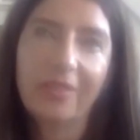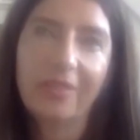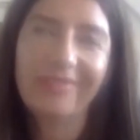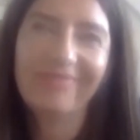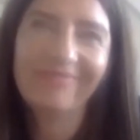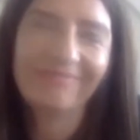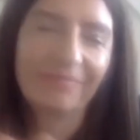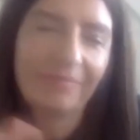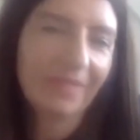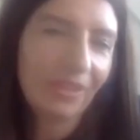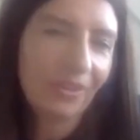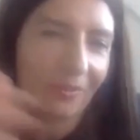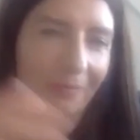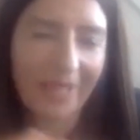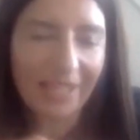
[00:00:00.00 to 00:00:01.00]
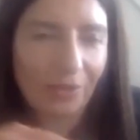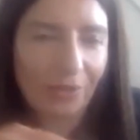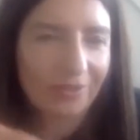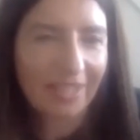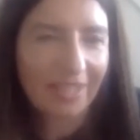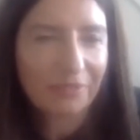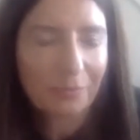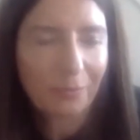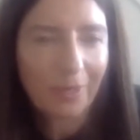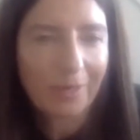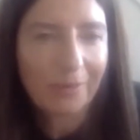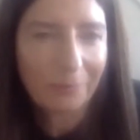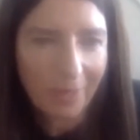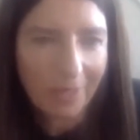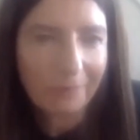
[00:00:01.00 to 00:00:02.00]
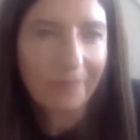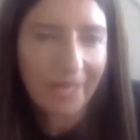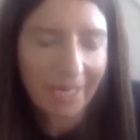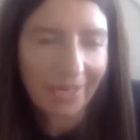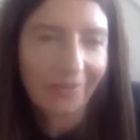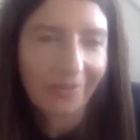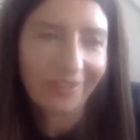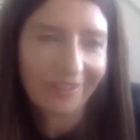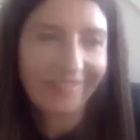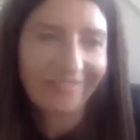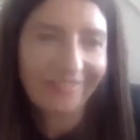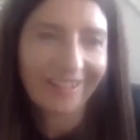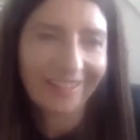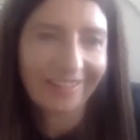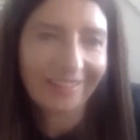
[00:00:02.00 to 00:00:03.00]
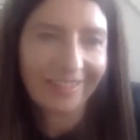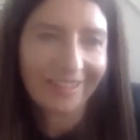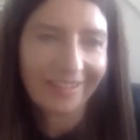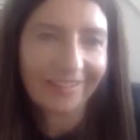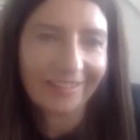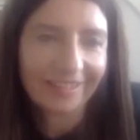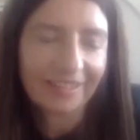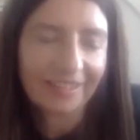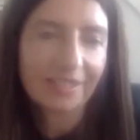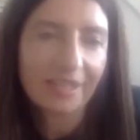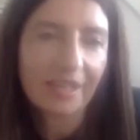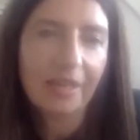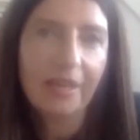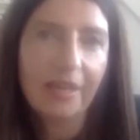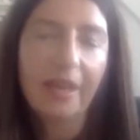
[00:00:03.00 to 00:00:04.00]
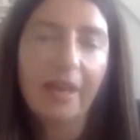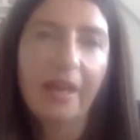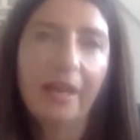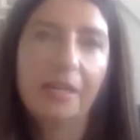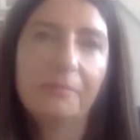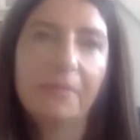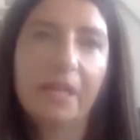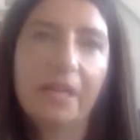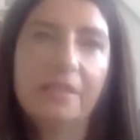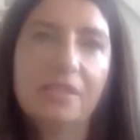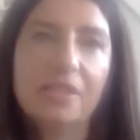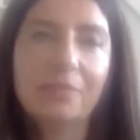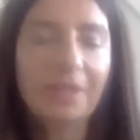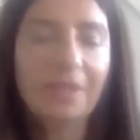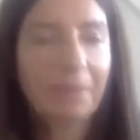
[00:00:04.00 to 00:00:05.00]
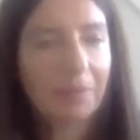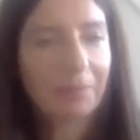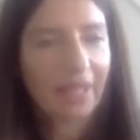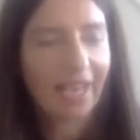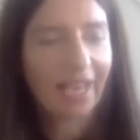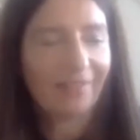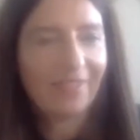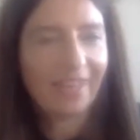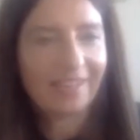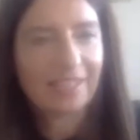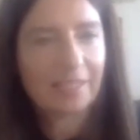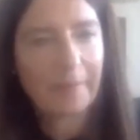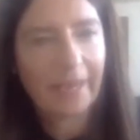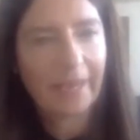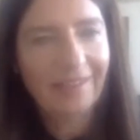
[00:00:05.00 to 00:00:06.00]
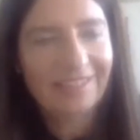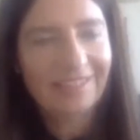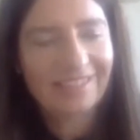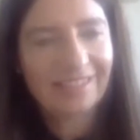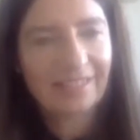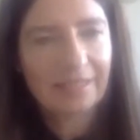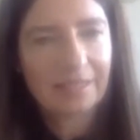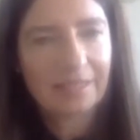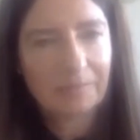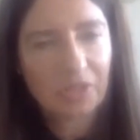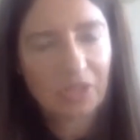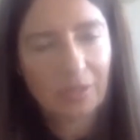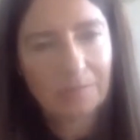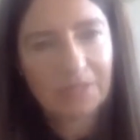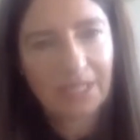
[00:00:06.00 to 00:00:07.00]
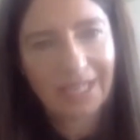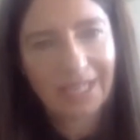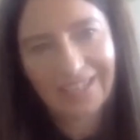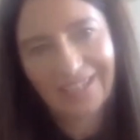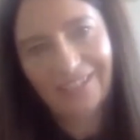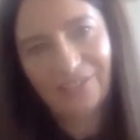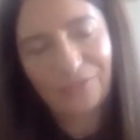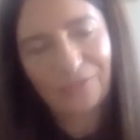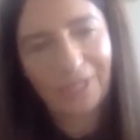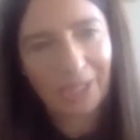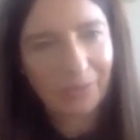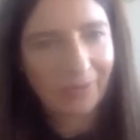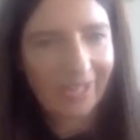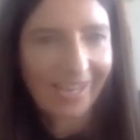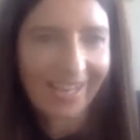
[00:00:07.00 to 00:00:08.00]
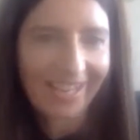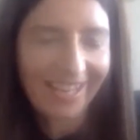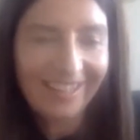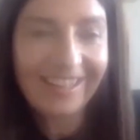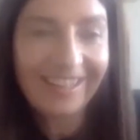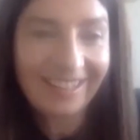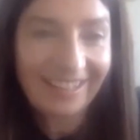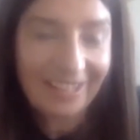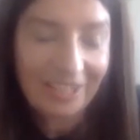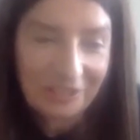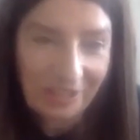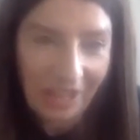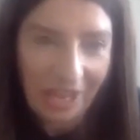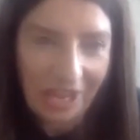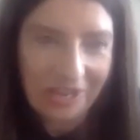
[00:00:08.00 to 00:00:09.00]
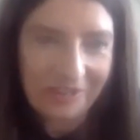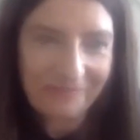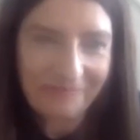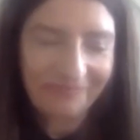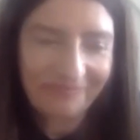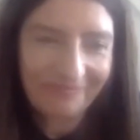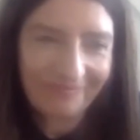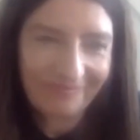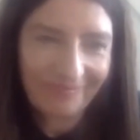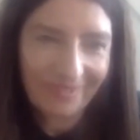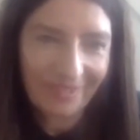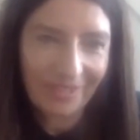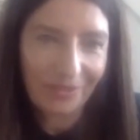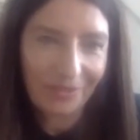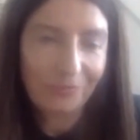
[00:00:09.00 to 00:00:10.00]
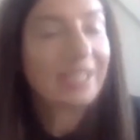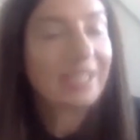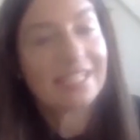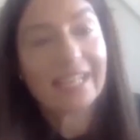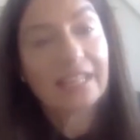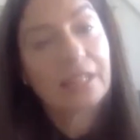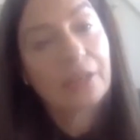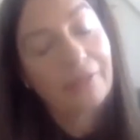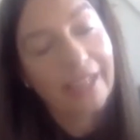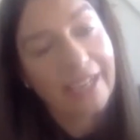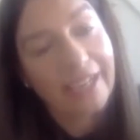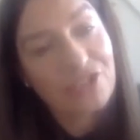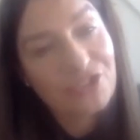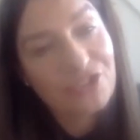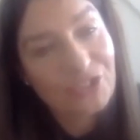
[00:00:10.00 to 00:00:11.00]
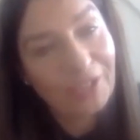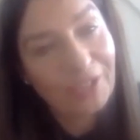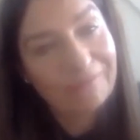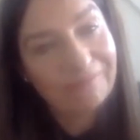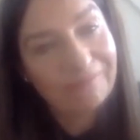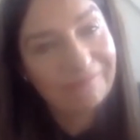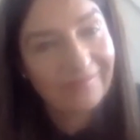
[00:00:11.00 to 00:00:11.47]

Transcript: being looked after by one parent rather than the other. And so when people have that space, sometimes they can recreate, reset their relationship,